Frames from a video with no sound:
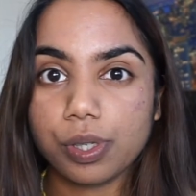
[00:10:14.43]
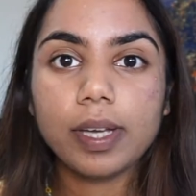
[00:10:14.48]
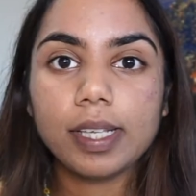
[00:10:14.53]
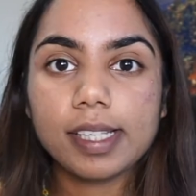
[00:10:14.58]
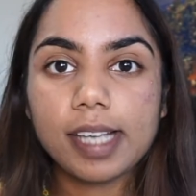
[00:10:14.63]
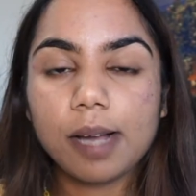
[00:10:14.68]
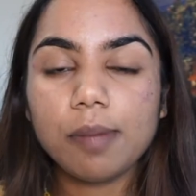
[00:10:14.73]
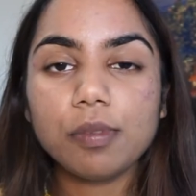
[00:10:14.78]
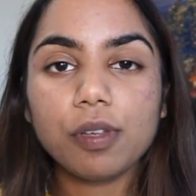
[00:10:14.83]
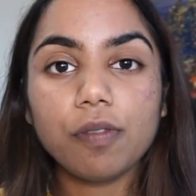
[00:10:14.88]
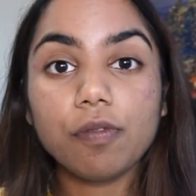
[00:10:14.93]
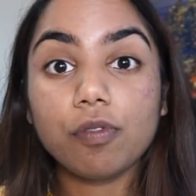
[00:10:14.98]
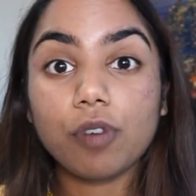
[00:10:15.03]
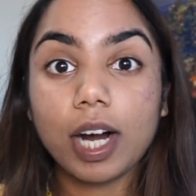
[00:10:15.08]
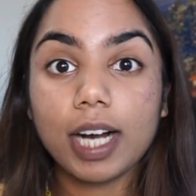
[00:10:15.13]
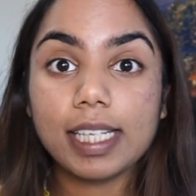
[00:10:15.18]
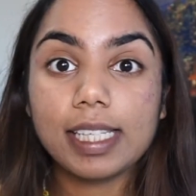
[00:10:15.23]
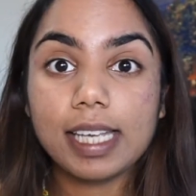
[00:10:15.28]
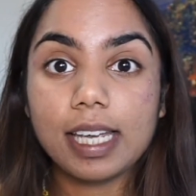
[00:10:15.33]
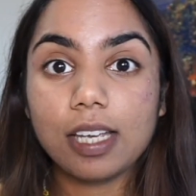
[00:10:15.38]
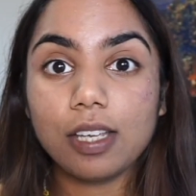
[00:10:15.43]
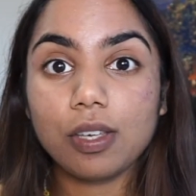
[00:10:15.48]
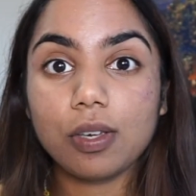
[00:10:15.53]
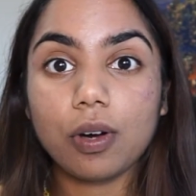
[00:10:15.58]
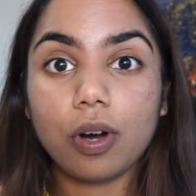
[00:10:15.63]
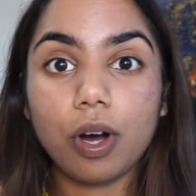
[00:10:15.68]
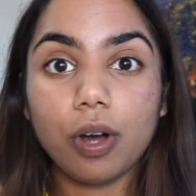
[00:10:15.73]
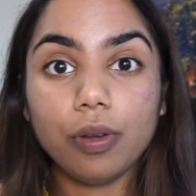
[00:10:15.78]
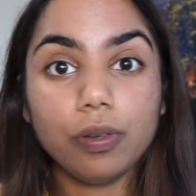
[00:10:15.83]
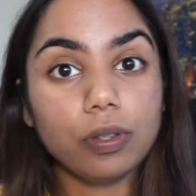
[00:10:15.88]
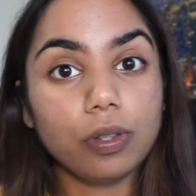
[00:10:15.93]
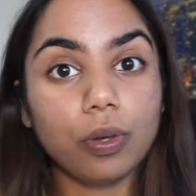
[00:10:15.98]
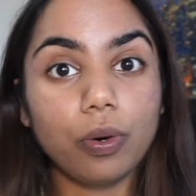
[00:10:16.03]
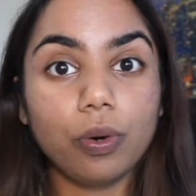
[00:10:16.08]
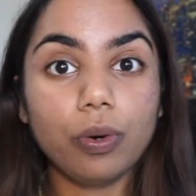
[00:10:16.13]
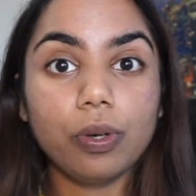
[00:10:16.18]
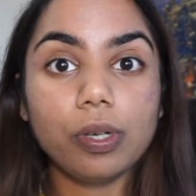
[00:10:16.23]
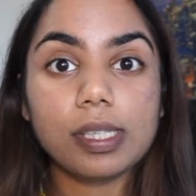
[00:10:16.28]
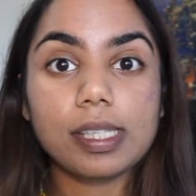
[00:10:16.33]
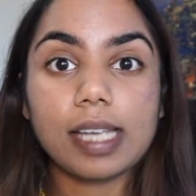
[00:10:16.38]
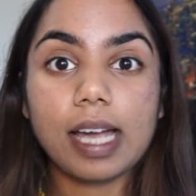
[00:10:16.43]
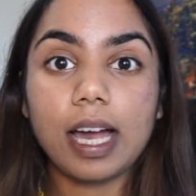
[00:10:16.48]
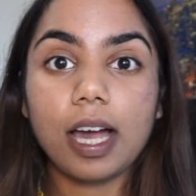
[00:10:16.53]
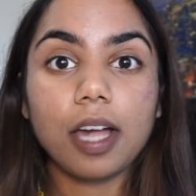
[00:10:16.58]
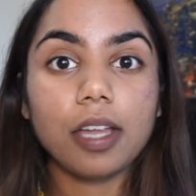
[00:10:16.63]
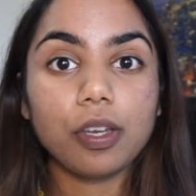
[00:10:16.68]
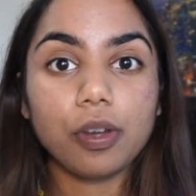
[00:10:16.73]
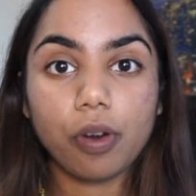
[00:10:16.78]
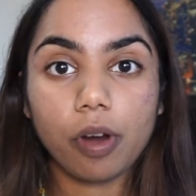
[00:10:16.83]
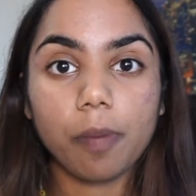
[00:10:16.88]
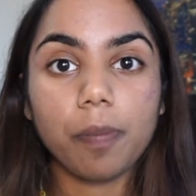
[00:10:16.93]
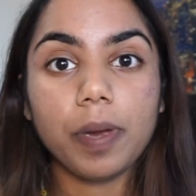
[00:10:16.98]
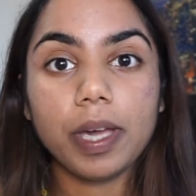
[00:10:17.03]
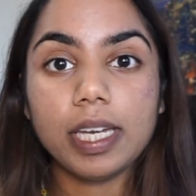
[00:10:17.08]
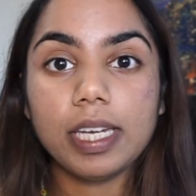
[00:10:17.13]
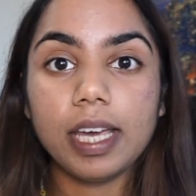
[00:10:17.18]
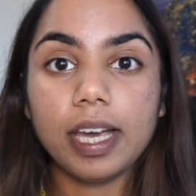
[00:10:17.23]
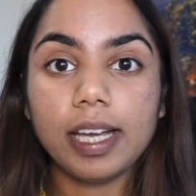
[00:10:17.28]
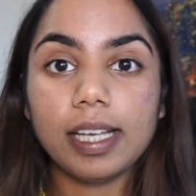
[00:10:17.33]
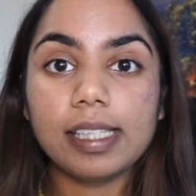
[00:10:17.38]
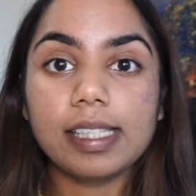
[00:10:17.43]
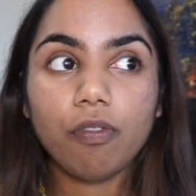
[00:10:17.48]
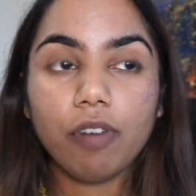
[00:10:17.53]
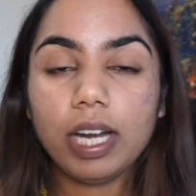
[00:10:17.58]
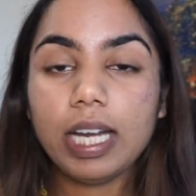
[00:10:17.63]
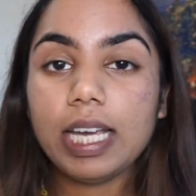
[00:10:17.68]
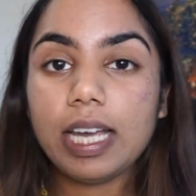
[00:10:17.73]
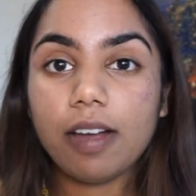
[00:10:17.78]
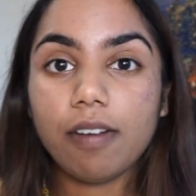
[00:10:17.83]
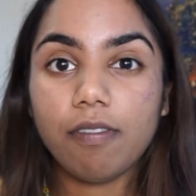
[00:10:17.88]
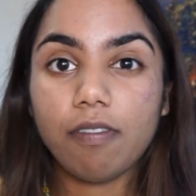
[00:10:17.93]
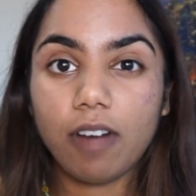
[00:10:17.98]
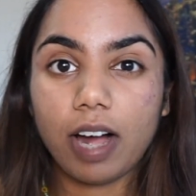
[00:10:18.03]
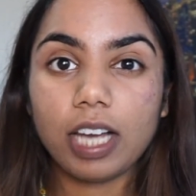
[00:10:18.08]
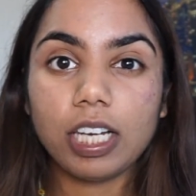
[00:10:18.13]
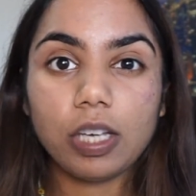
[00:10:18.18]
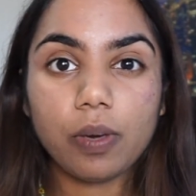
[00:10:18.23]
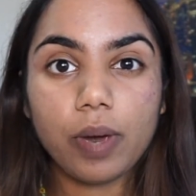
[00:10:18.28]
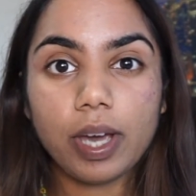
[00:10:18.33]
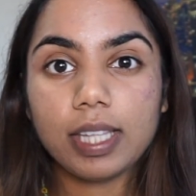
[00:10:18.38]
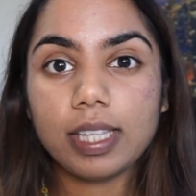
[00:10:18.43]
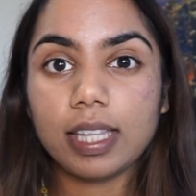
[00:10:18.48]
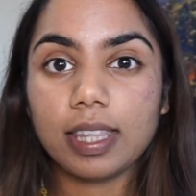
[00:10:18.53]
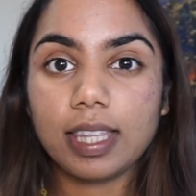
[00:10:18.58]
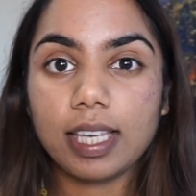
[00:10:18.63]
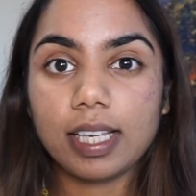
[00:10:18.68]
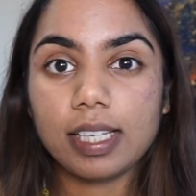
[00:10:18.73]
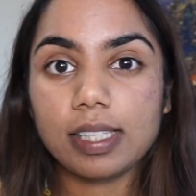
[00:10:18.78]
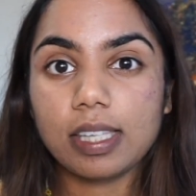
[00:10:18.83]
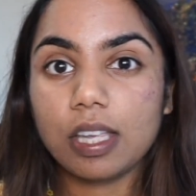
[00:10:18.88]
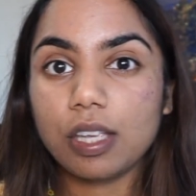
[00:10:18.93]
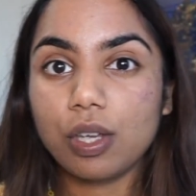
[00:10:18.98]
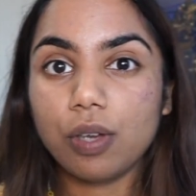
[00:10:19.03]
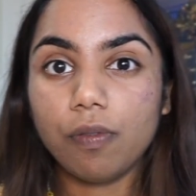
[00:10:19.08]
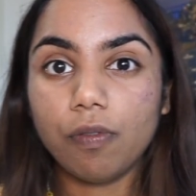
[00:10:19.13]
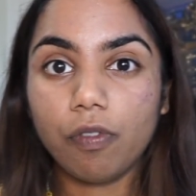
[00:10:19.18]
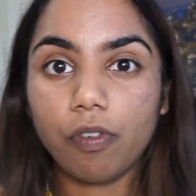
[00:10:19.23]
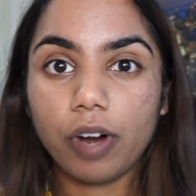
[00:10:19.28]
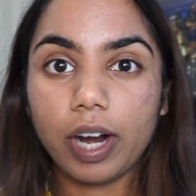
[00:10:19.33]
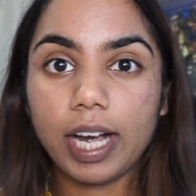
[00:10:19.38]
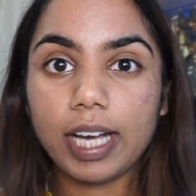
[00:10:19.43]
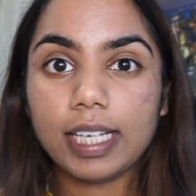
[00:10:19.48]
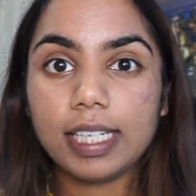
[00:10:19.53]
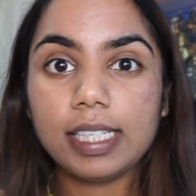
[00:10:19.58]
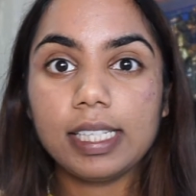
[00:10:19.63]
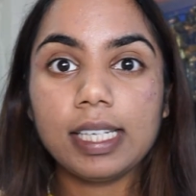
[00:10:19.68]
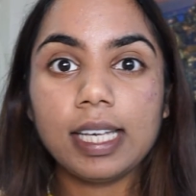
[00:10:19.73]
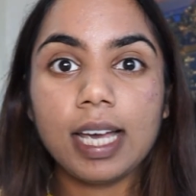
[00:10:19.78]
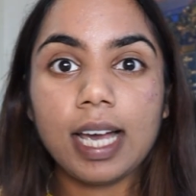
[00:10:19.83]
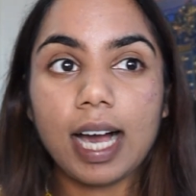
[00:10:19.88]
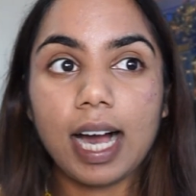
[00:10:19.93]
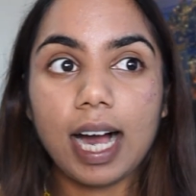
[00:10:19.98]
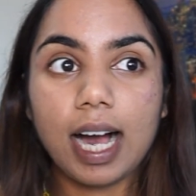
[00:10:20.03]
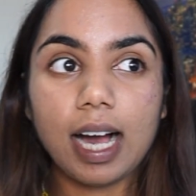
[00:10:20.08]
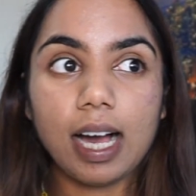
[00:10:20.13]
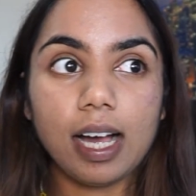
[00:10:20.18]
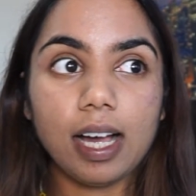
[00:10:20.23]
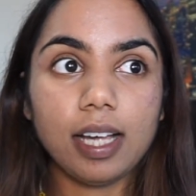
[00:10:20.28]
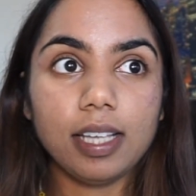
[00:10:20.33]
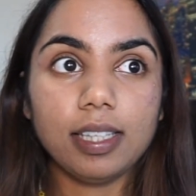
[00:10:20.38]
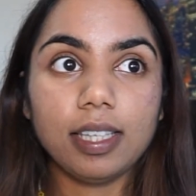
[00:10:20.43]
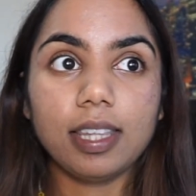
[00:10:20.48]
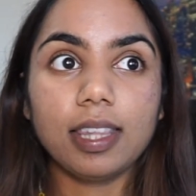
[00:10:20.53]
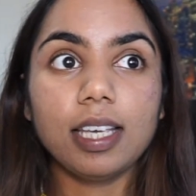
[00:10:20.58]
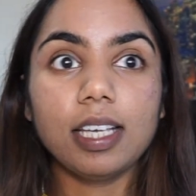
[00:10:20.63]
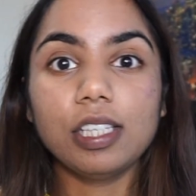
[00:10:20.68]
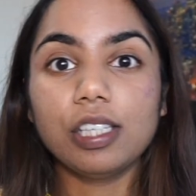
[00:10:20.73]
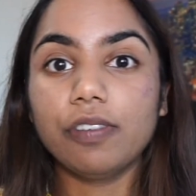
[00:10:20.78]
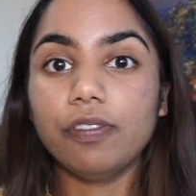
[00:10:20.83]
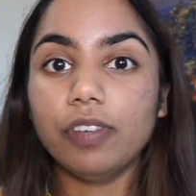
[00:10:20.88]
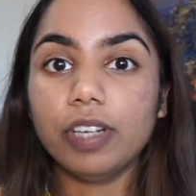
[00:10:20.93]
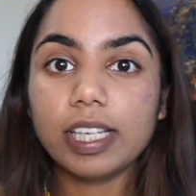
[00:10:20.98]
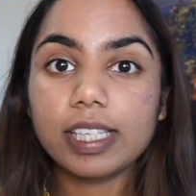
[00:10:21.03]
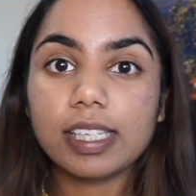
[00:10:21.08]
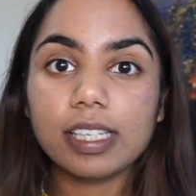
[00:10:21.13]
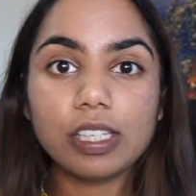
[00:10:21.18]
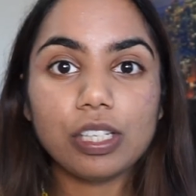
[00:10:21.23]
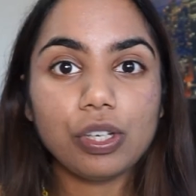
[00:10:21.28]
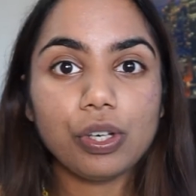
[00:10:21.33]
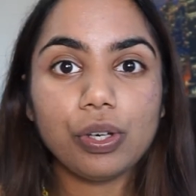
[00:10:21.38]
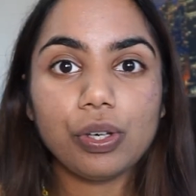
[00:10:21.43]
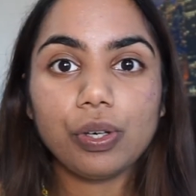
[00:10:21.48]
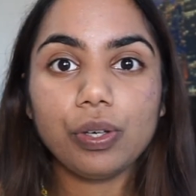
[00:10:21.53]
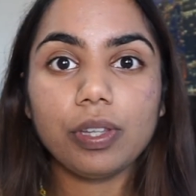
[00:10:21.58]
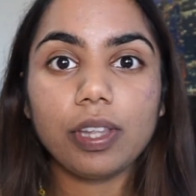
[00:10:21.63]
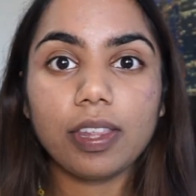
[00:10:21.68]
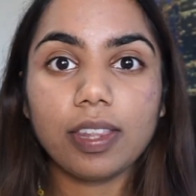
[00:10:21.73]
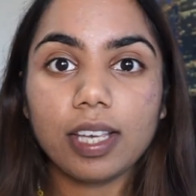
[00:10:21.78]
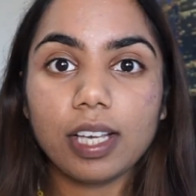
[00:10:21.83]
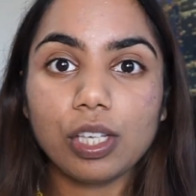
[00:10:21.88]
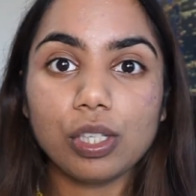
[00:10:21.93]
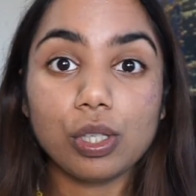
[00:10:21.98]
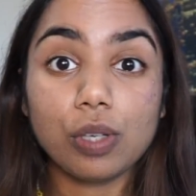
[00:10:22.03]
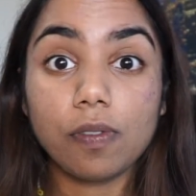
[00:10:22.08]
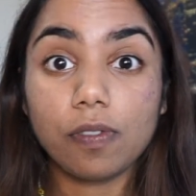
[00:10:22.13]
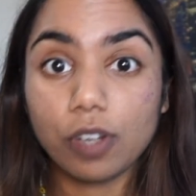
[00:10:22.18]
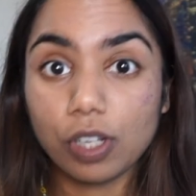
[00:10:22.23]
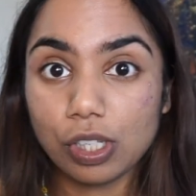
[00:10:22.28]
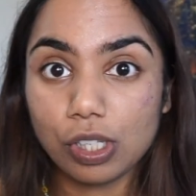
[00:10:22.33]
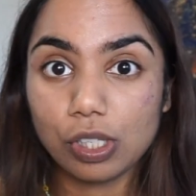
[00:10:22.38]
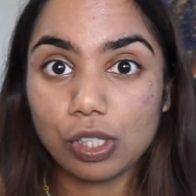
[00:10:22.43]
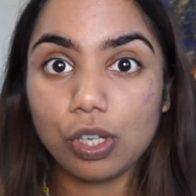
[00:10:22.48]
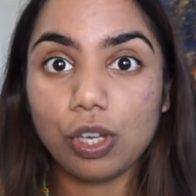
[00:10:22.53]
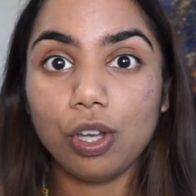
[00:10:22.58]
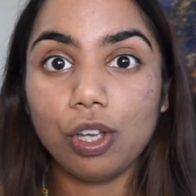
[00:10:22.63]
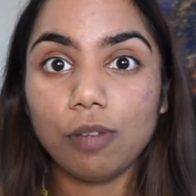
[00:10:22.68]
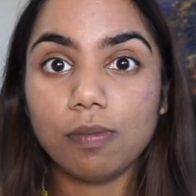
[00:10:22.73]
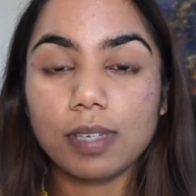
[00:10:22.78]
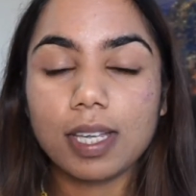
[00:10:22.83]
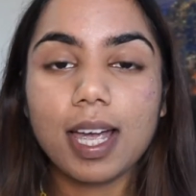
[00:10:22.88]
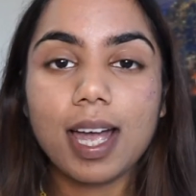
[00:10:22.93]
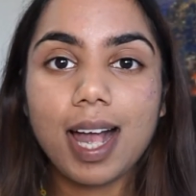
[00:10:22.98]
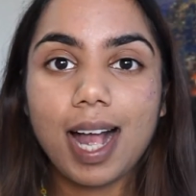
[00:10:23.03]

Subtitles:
In terms of writing your own thoughts and your opinions, really evaluate the things that you've read and the things you've listened to, the things you've consumed,